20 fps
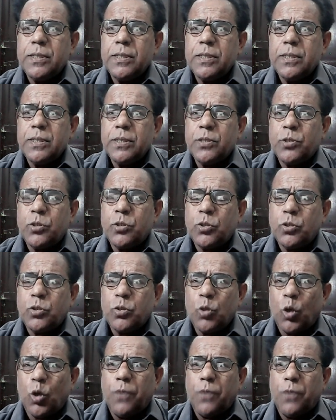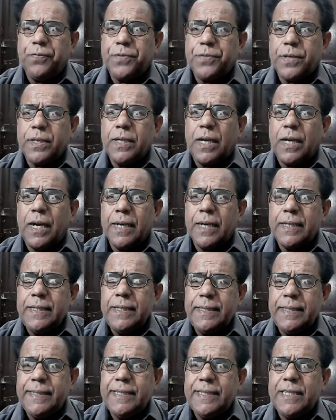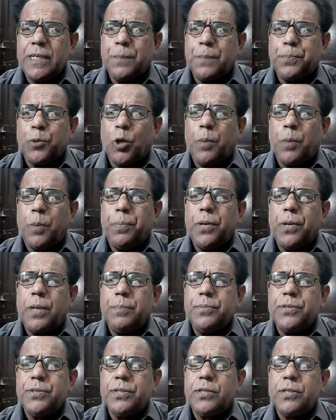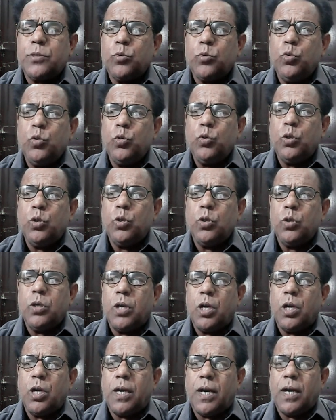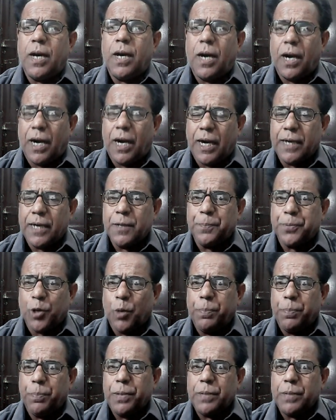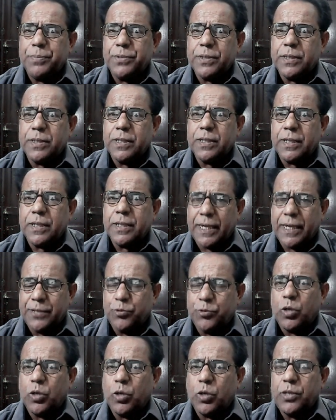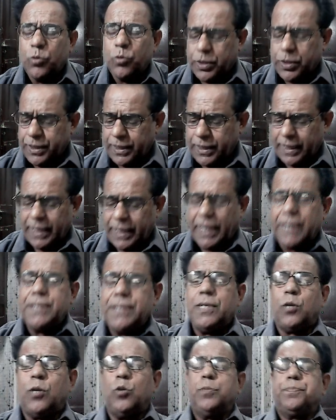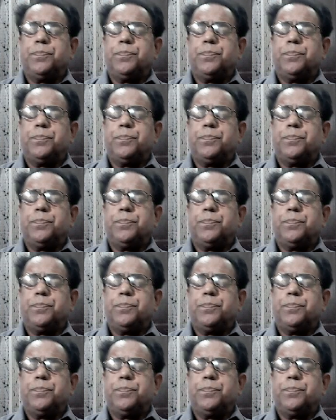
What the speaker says: soft or easier problems to hard problems gradually. Okay, anyhow,